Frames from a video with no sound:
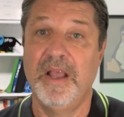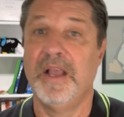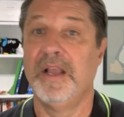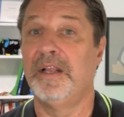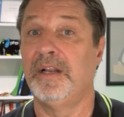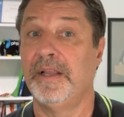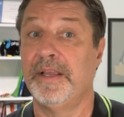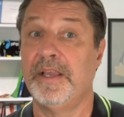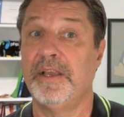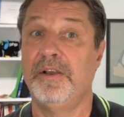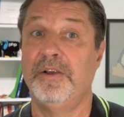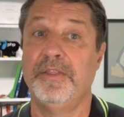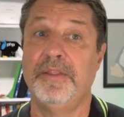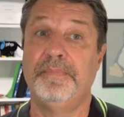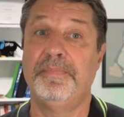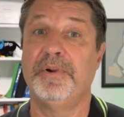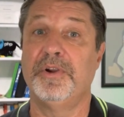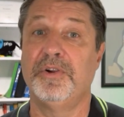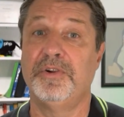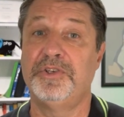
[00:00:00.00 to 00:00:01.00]
Clicking on the
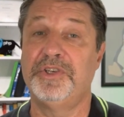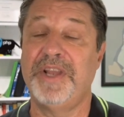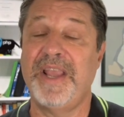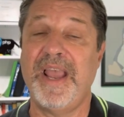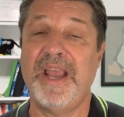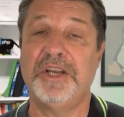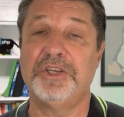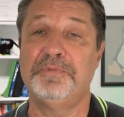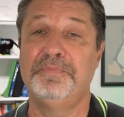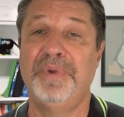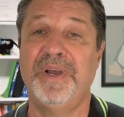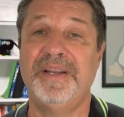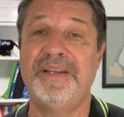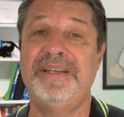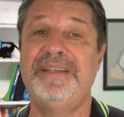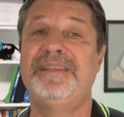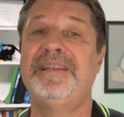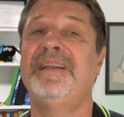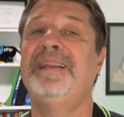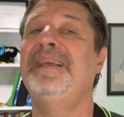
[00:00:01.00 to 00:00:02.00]
Purge Cache
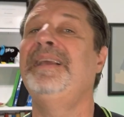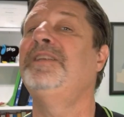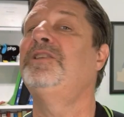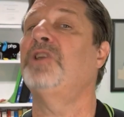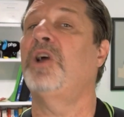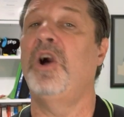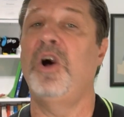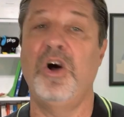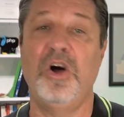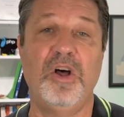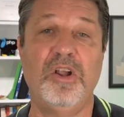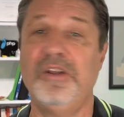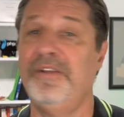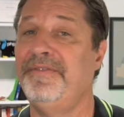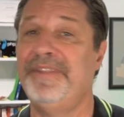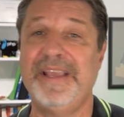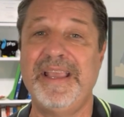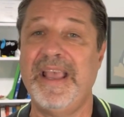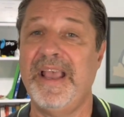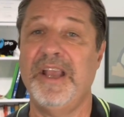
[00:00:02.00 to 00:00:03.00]
button deletes all of
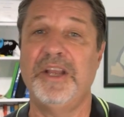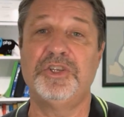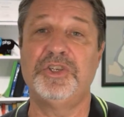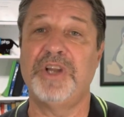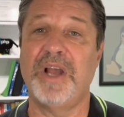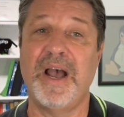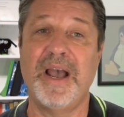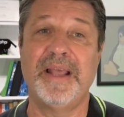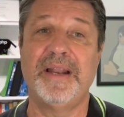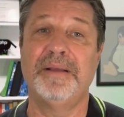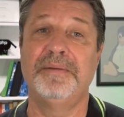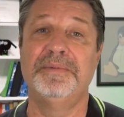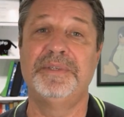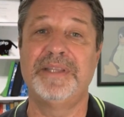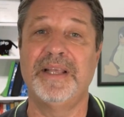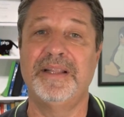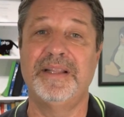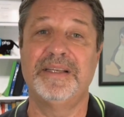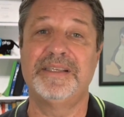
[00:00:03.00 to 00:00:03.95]
the cached items that the